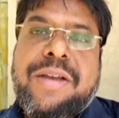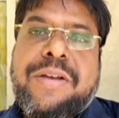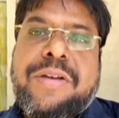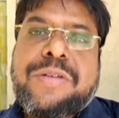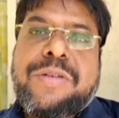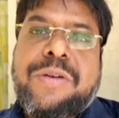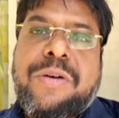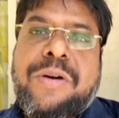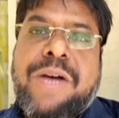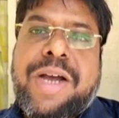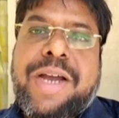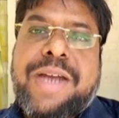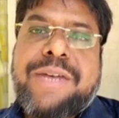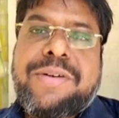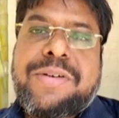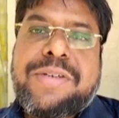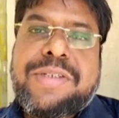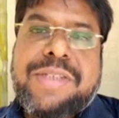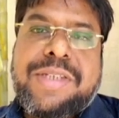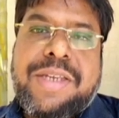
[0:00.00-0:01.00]
So I
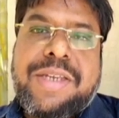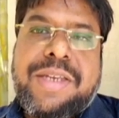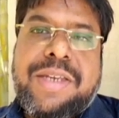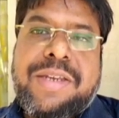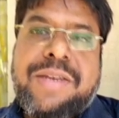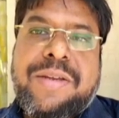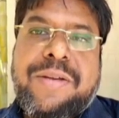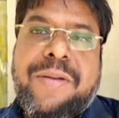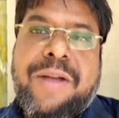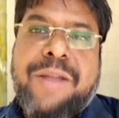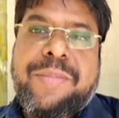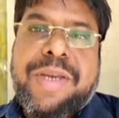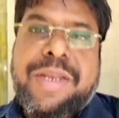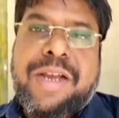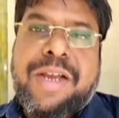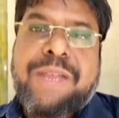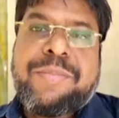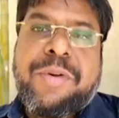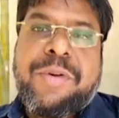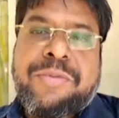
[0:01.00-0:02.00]
don't see, I mean,
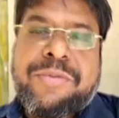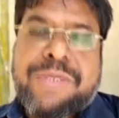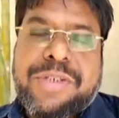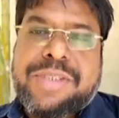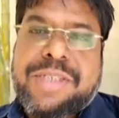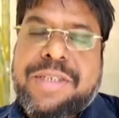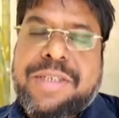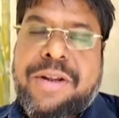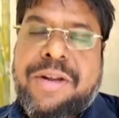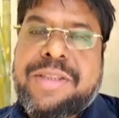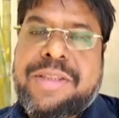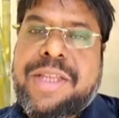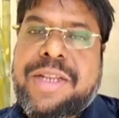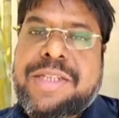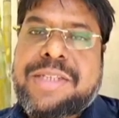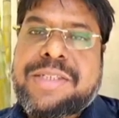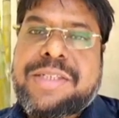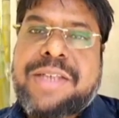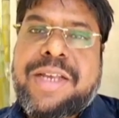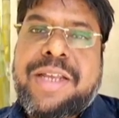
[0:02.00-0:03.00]
um, of course, these are all the
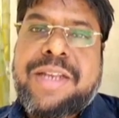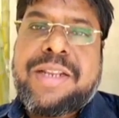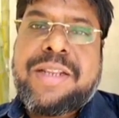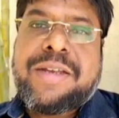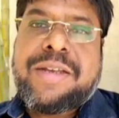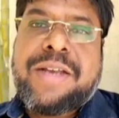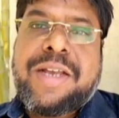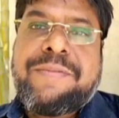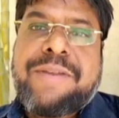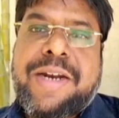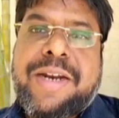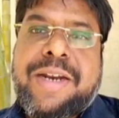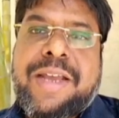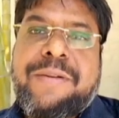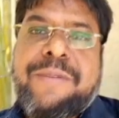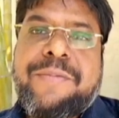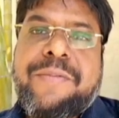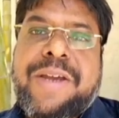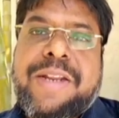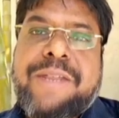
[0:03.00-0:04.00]
risks. And uh, every
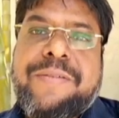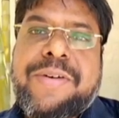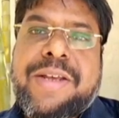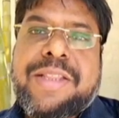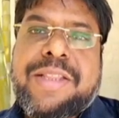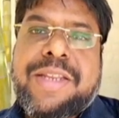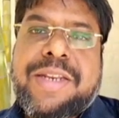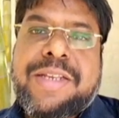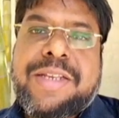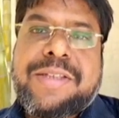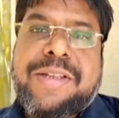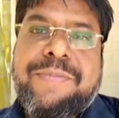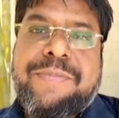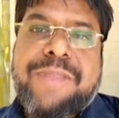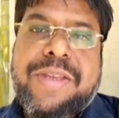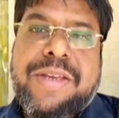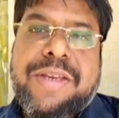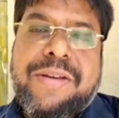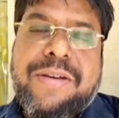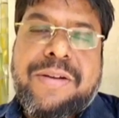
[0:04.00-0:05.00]
time, whenever there is
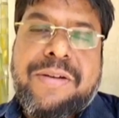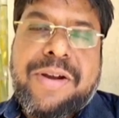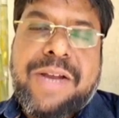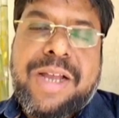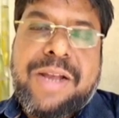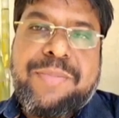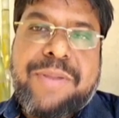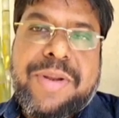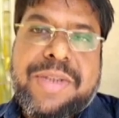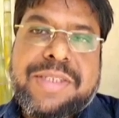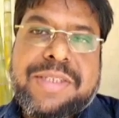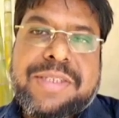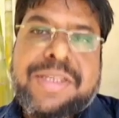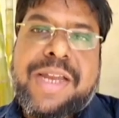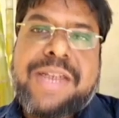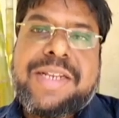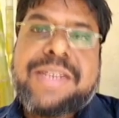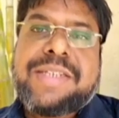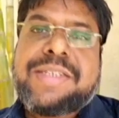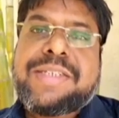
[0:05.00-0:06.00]
something wrong happens, the
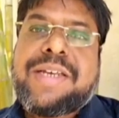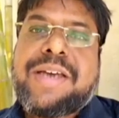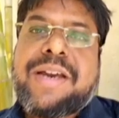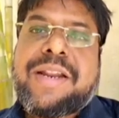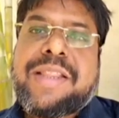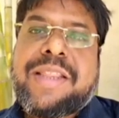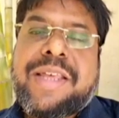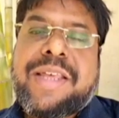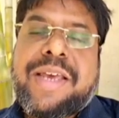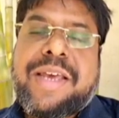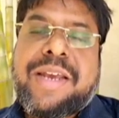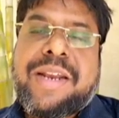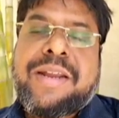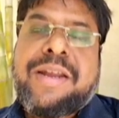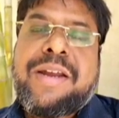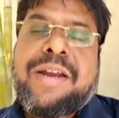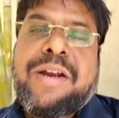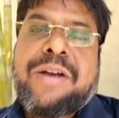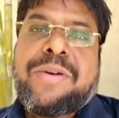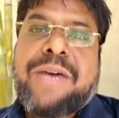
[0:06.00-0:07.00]
scientists are there
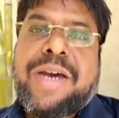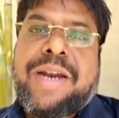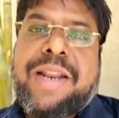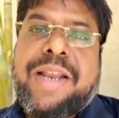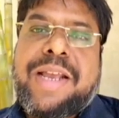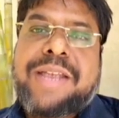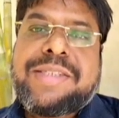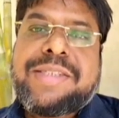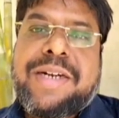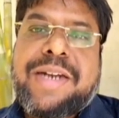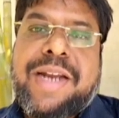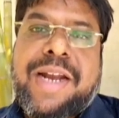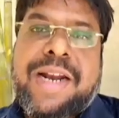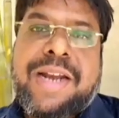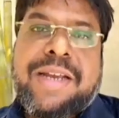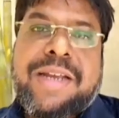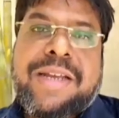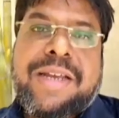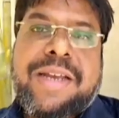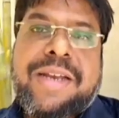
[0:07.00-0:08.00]
to analyze the
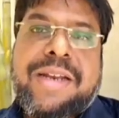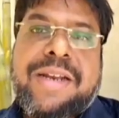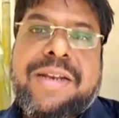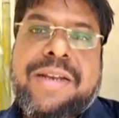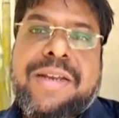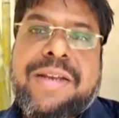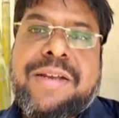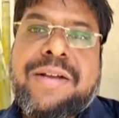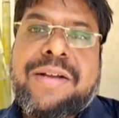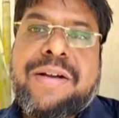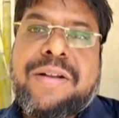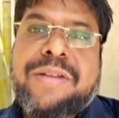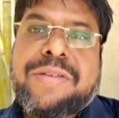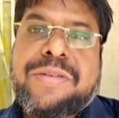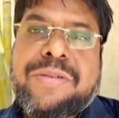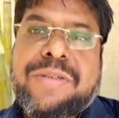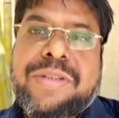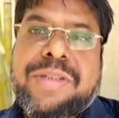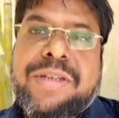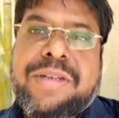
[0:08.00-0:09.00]
data and uh,
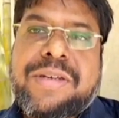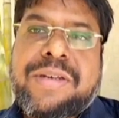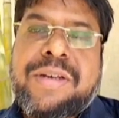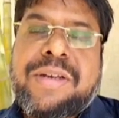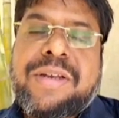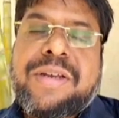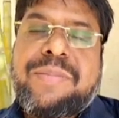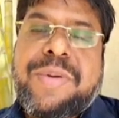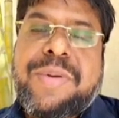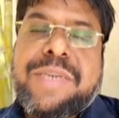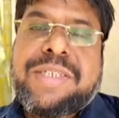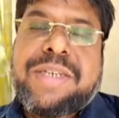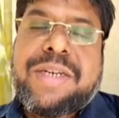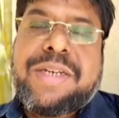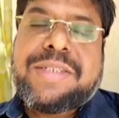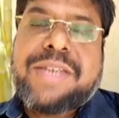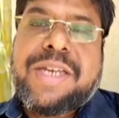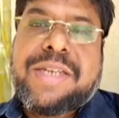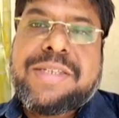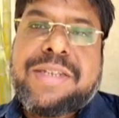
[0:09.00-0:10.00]
also the
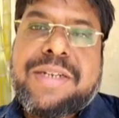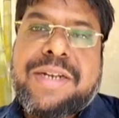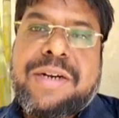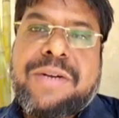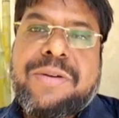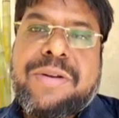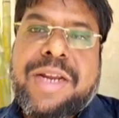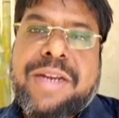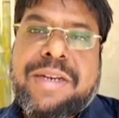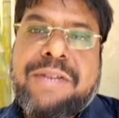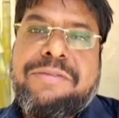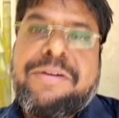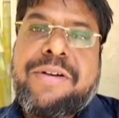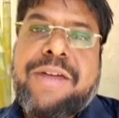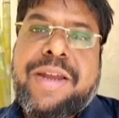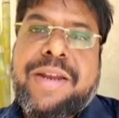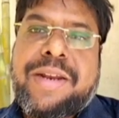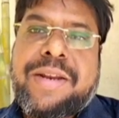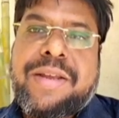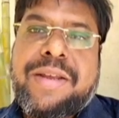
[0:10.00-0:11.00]
machines, et cetera, to
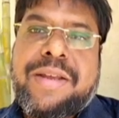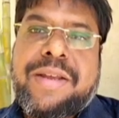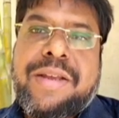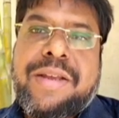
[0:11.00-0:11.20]
rectify it.